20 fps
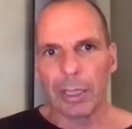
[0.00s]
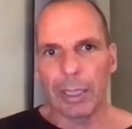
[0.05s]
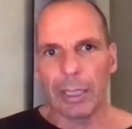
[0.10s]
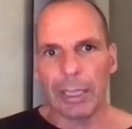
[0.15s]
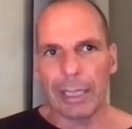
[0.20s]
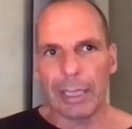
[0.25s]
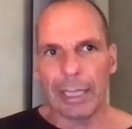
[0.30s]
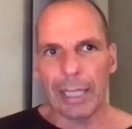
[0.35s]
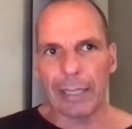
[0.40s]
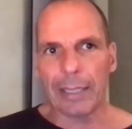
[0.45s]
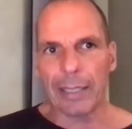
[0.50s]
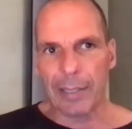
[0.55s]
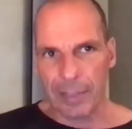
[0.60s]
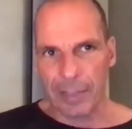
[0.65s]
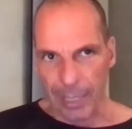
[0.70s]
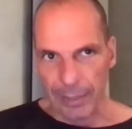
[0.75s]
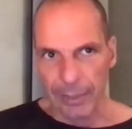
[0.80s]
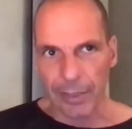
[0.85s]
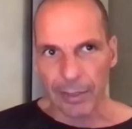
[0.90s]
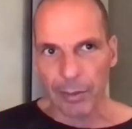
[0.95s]
in
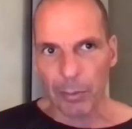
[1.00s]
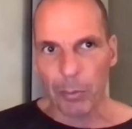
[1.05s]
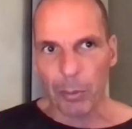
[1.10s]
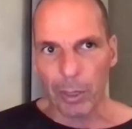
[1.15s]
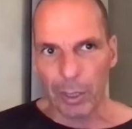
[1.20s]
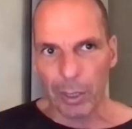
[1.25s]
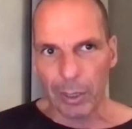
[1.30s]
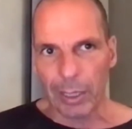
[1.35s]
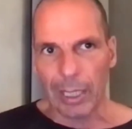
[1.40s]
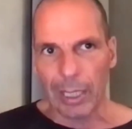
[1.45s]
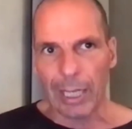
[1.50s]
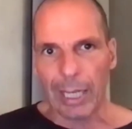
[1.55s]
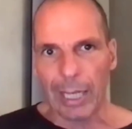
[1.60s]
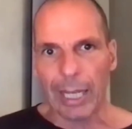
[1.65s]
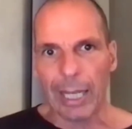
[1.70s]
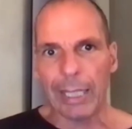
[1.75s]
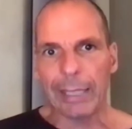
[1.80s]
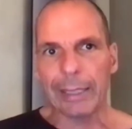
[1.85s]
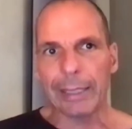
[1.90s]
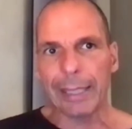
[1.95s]
understanding the world
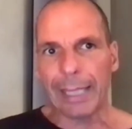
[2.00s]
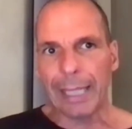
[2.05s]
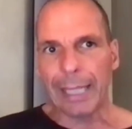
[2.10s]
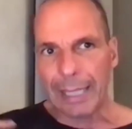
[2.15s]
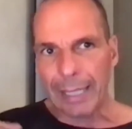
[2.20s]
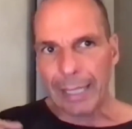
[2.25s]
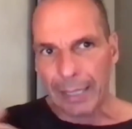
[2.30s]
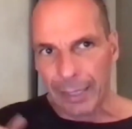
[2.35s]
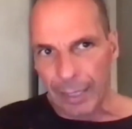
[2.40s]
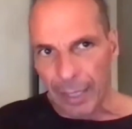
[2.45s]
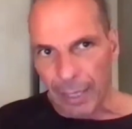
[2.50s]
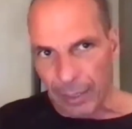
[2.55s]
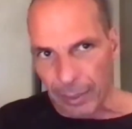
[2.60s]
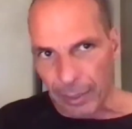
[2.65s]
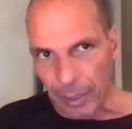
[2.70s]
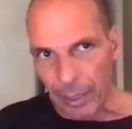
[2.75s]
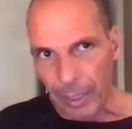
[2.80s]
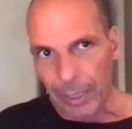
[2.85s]
and in